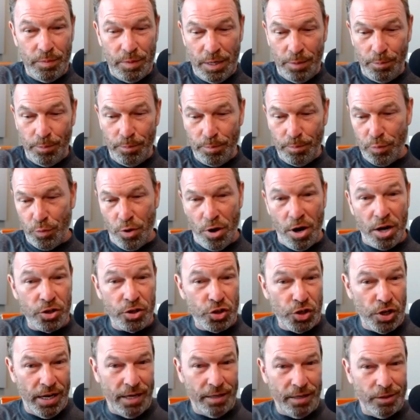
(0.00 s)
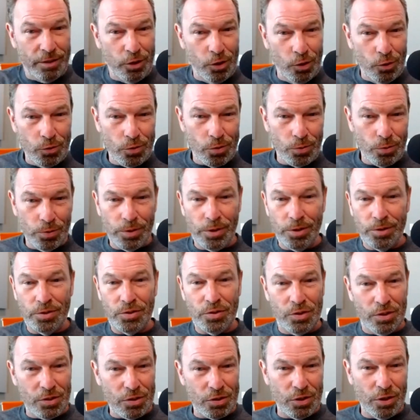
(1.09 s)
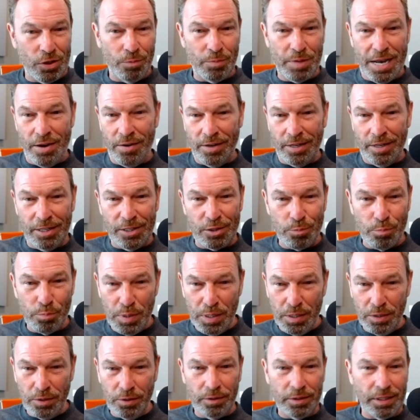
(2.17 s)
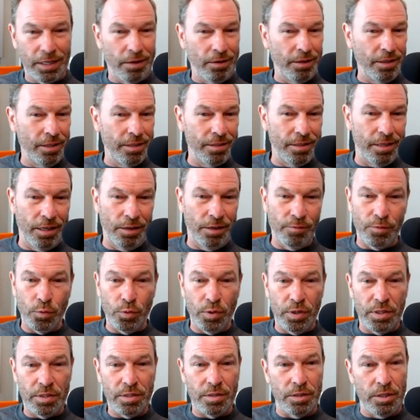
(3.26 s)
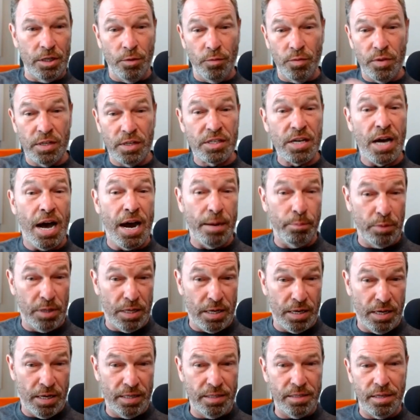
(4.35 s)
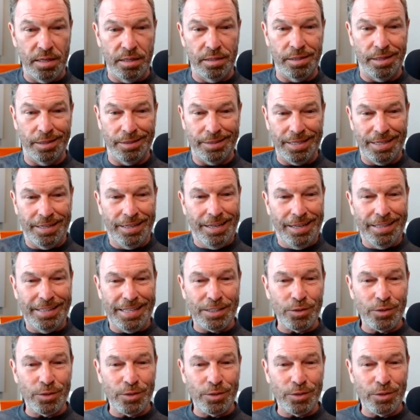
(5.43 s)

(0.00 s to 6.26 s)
a project goes through your system, how it gets billed, how it gets invoiced, you know, the timelines, things like that.